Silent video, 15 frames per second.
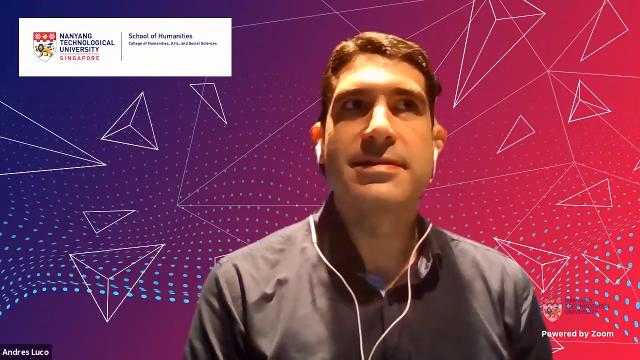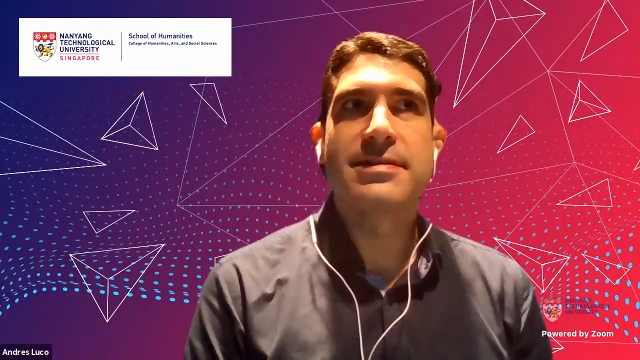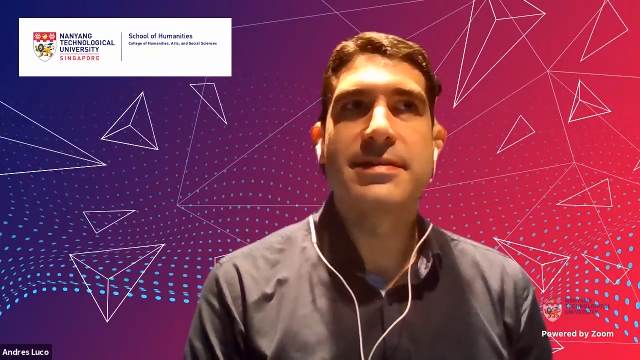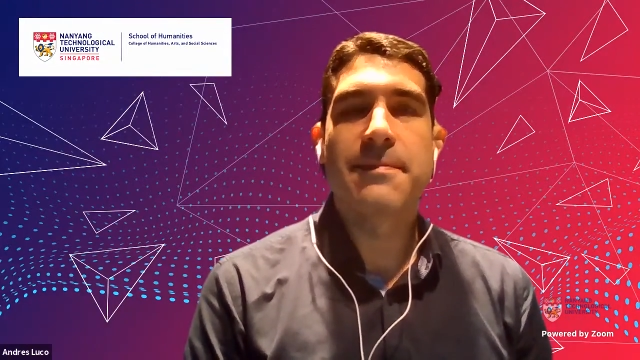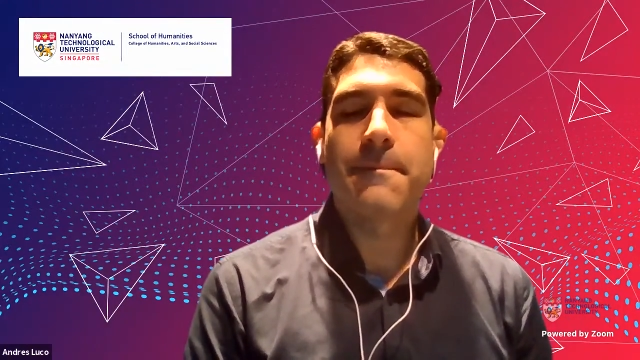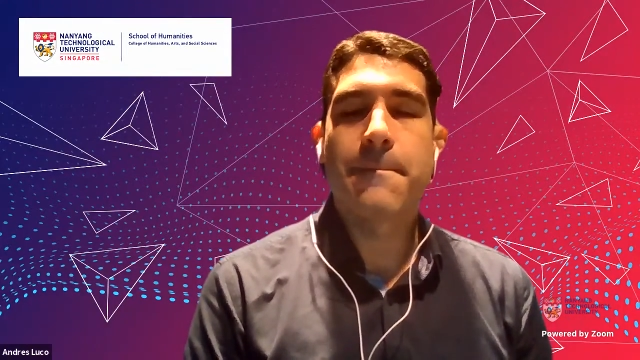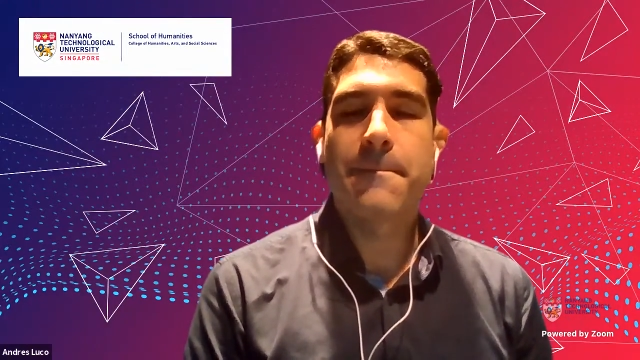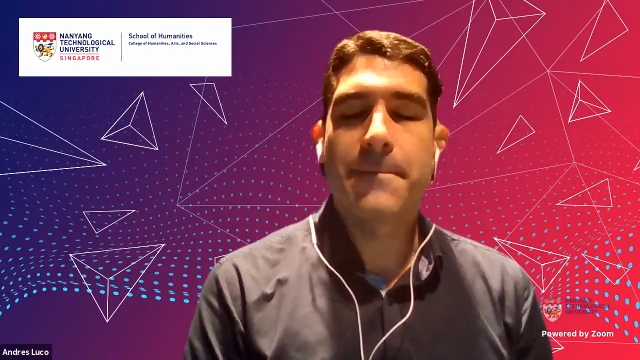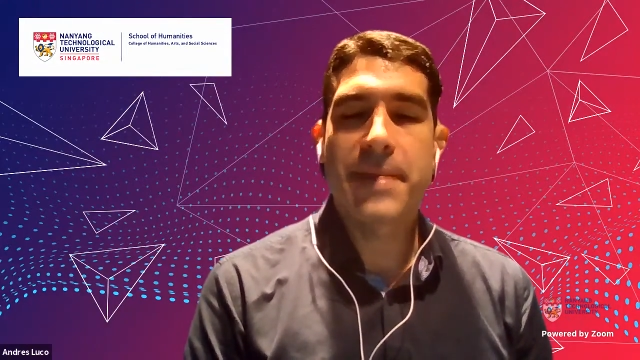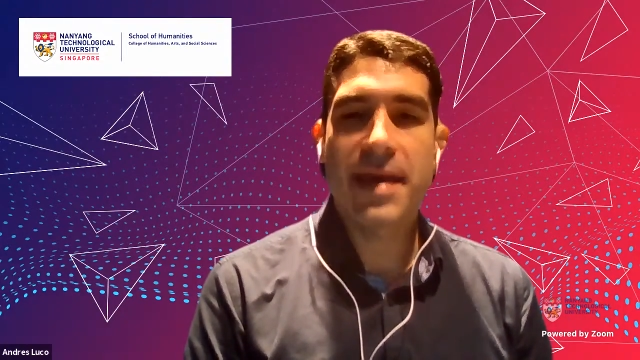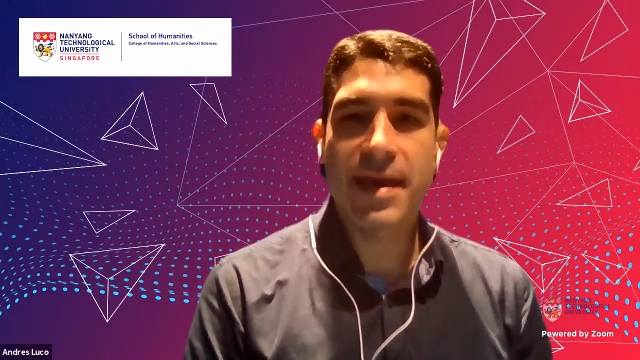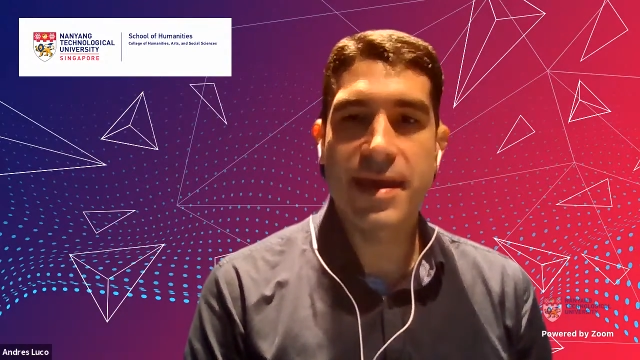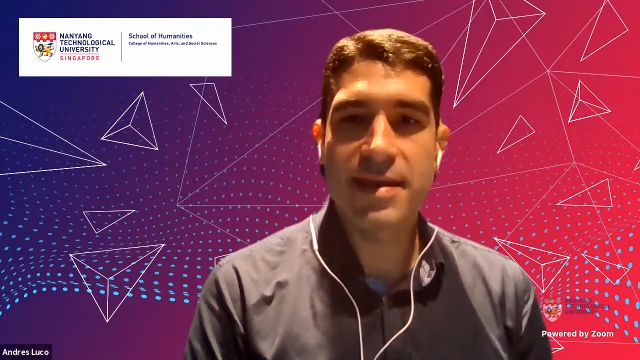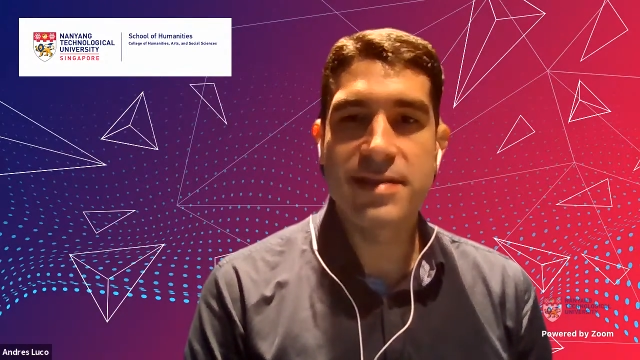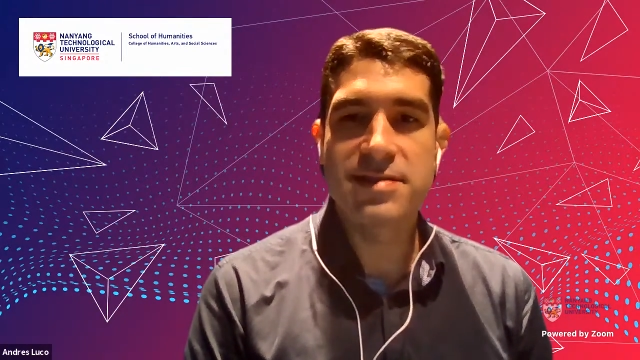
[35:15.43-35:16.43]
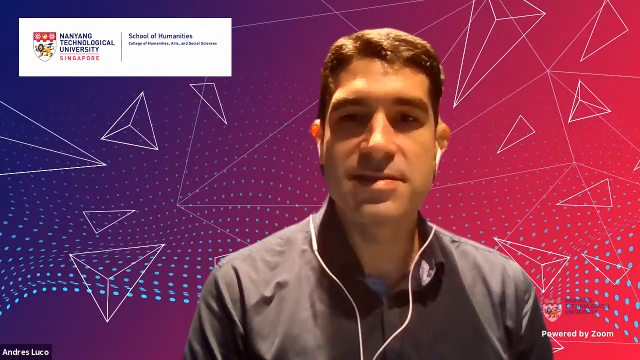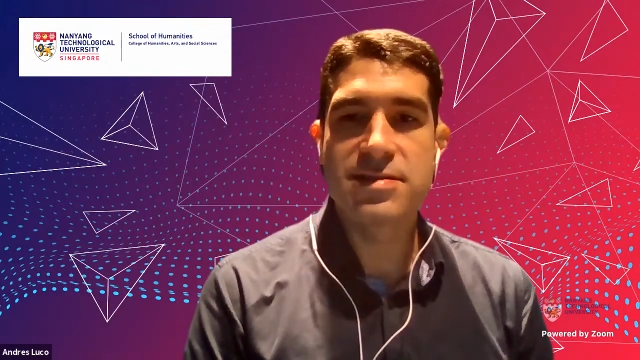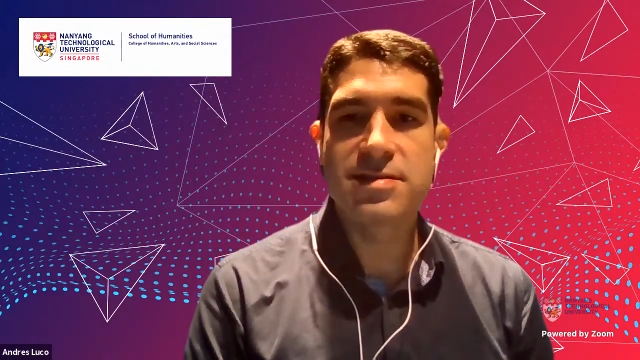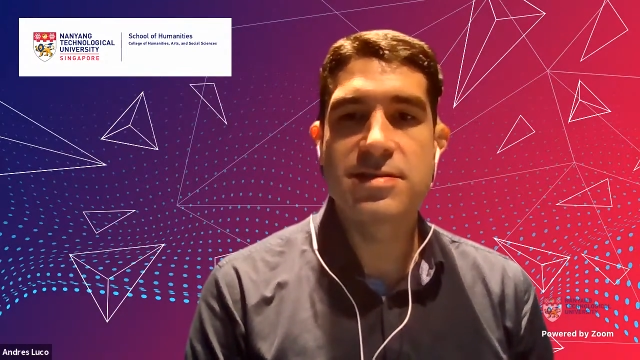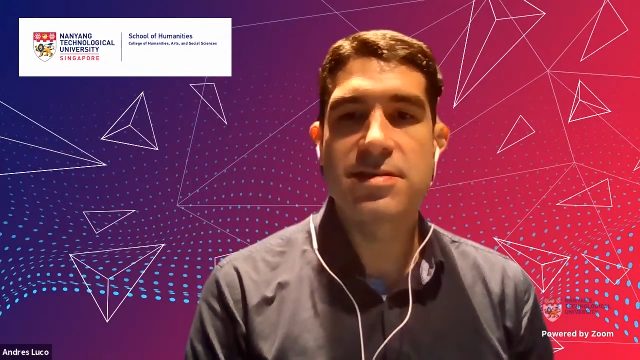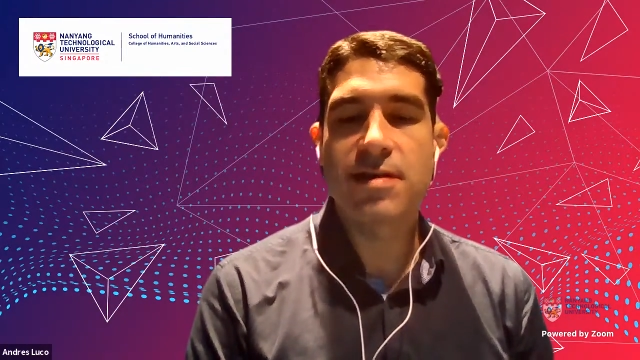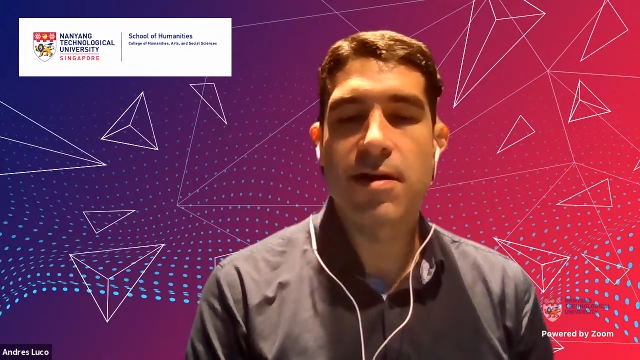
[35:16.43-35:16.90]

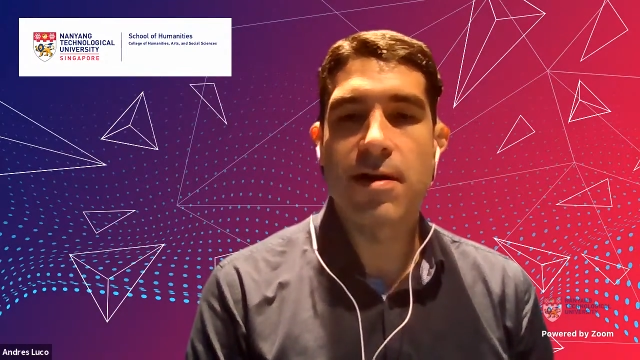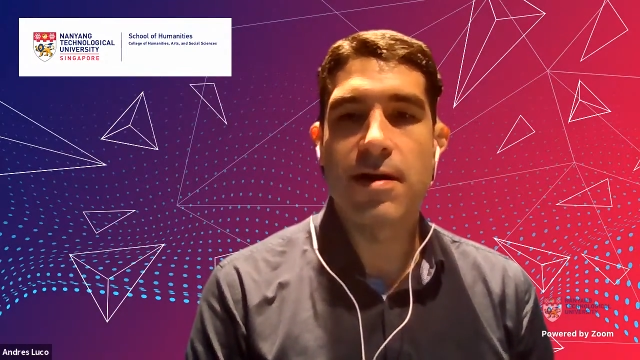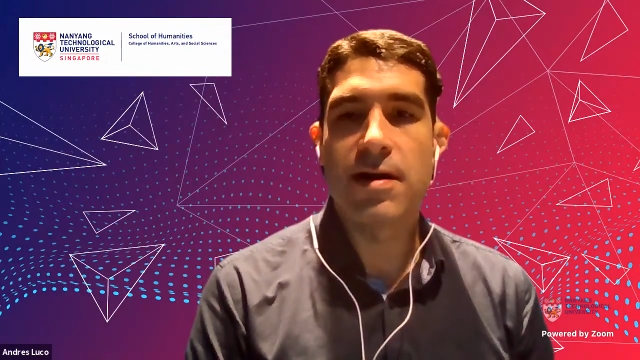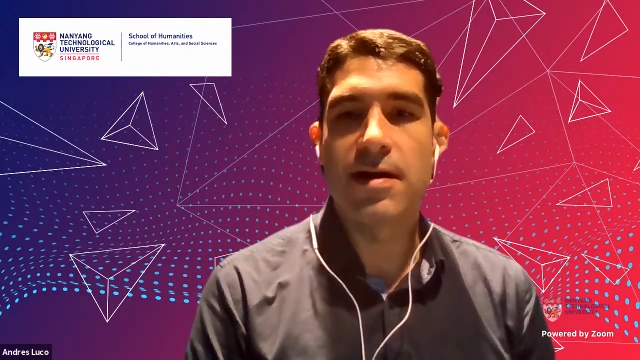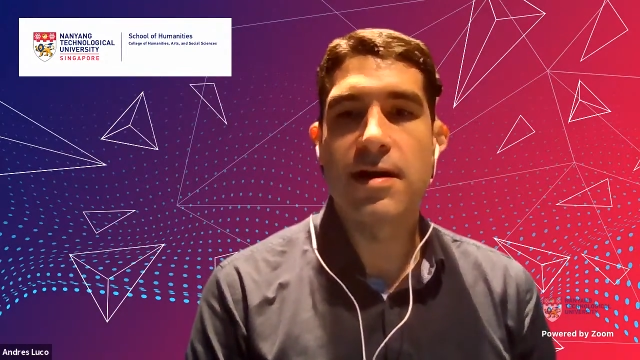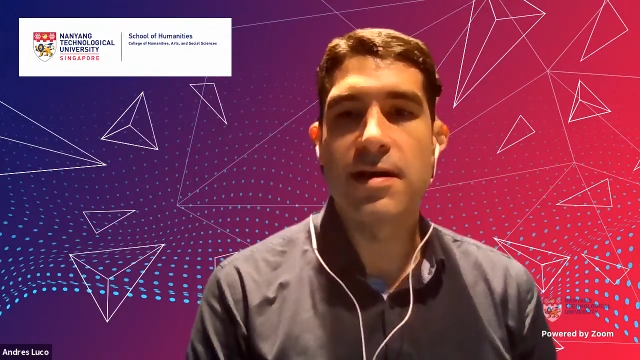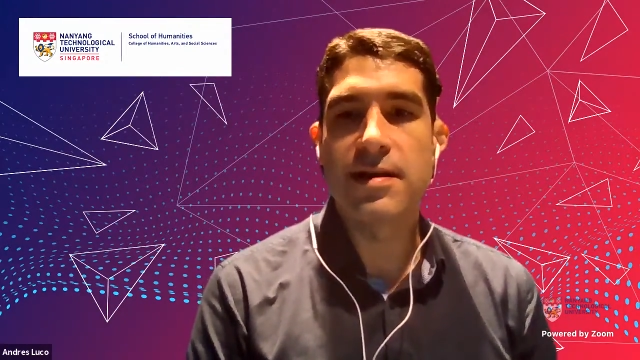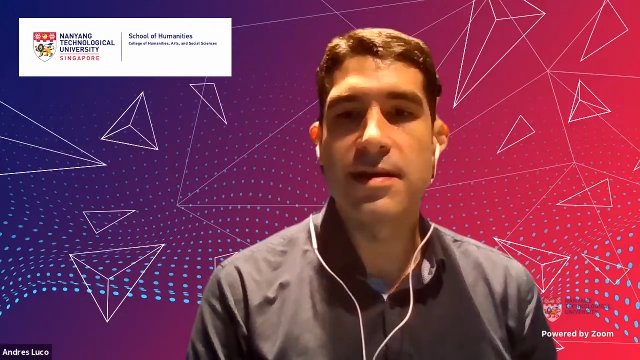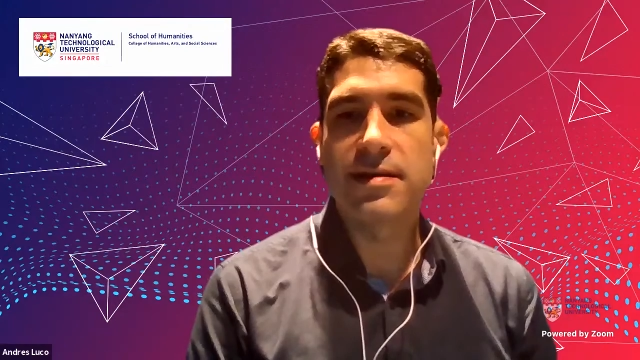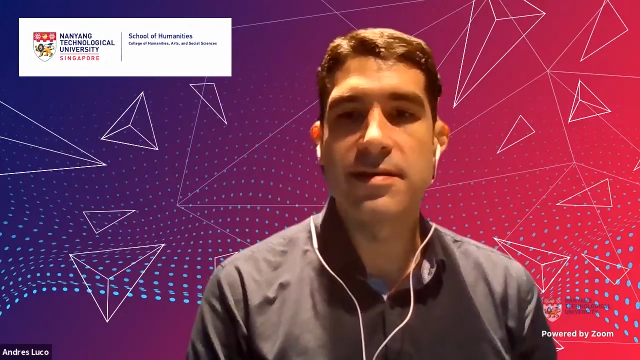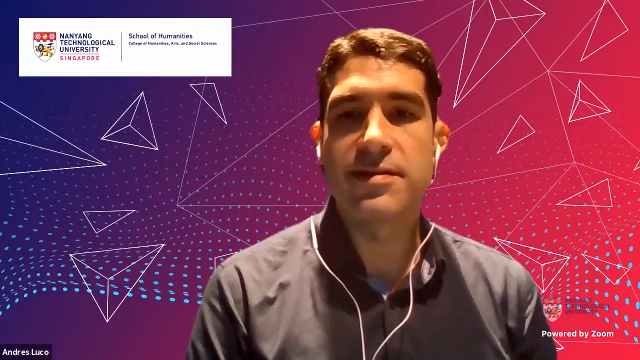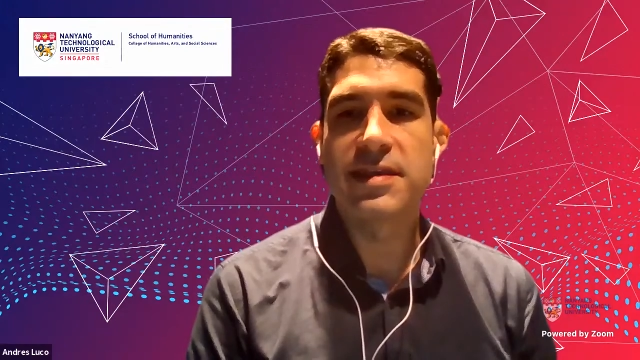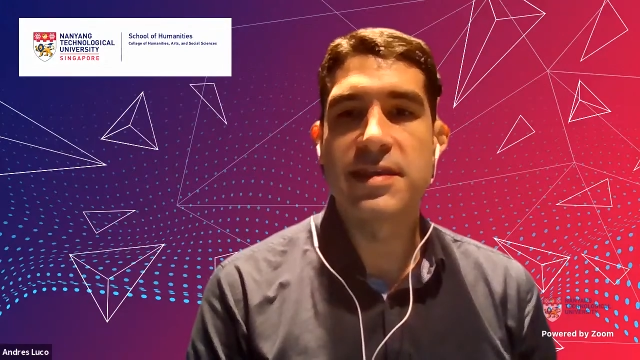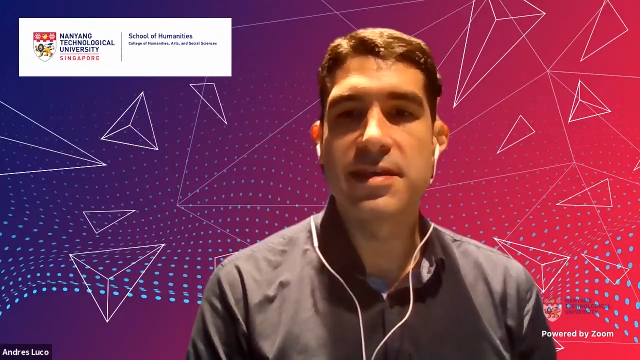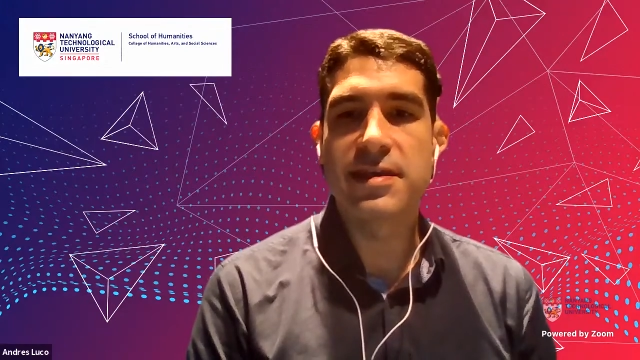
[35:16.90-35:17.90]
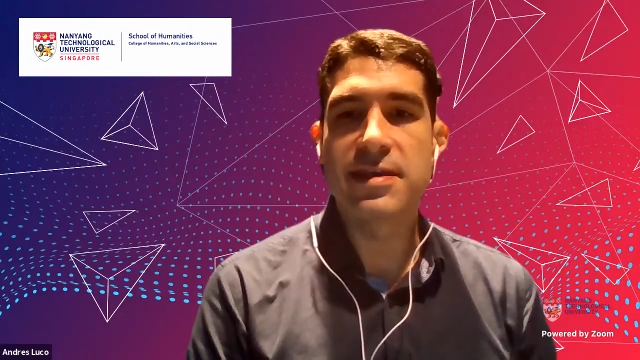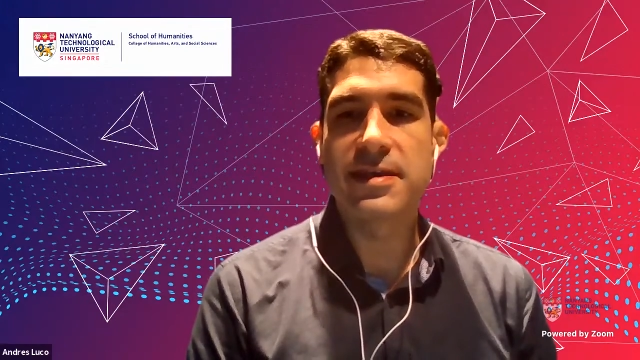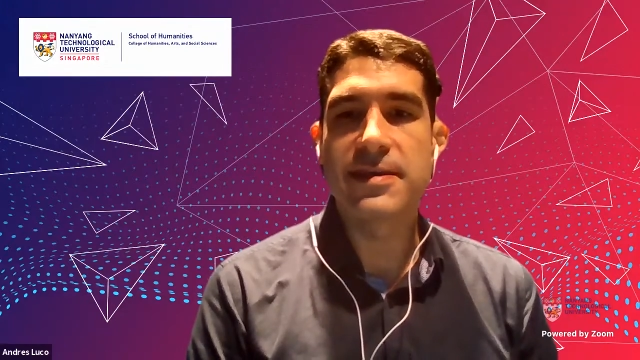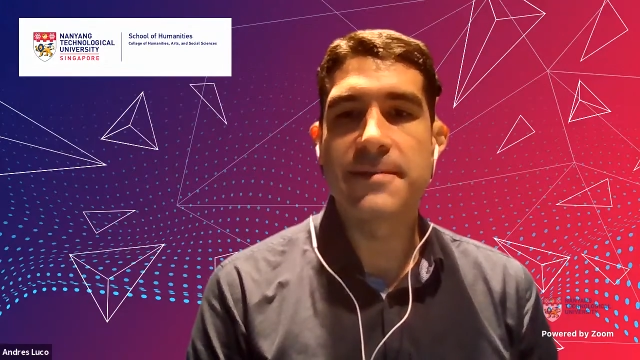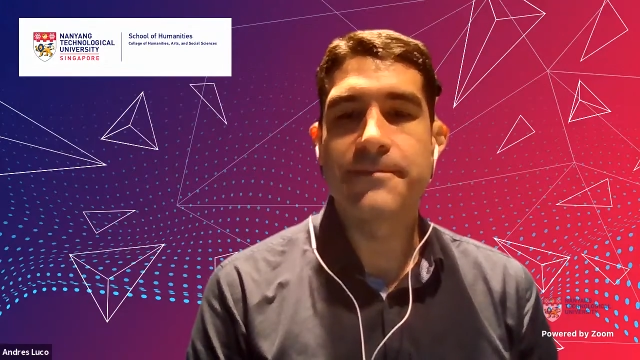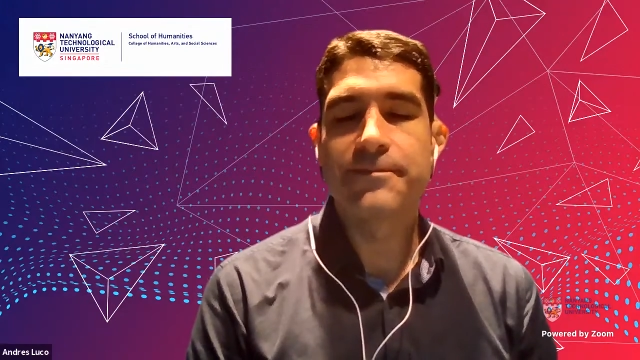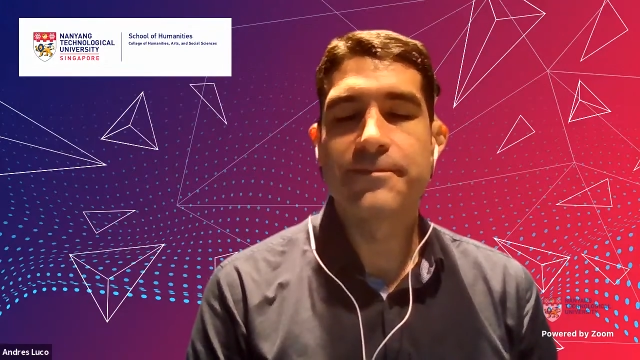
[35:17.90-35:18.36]
depends on
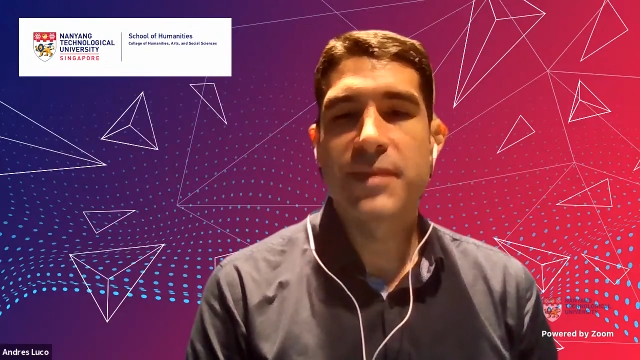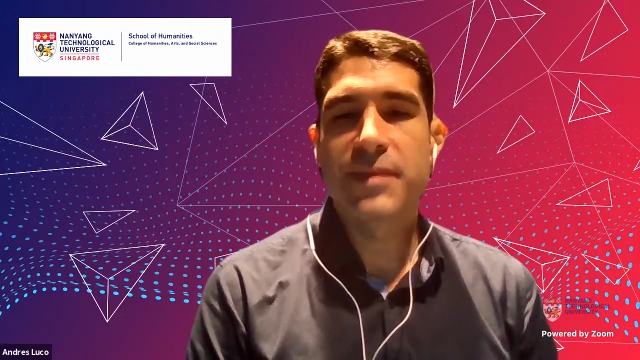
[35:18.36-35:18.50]
the